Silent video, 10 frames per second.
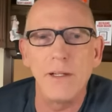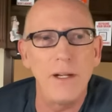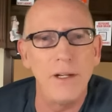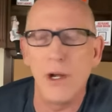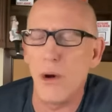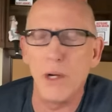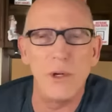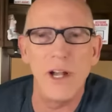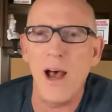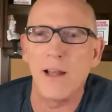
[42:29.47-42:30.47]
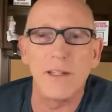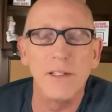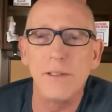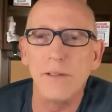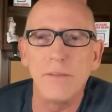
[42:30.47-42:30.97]
No, I would not.
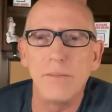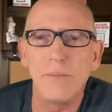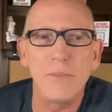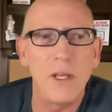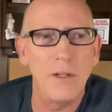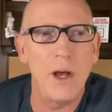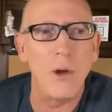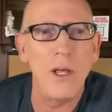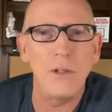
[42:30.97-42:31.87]
No.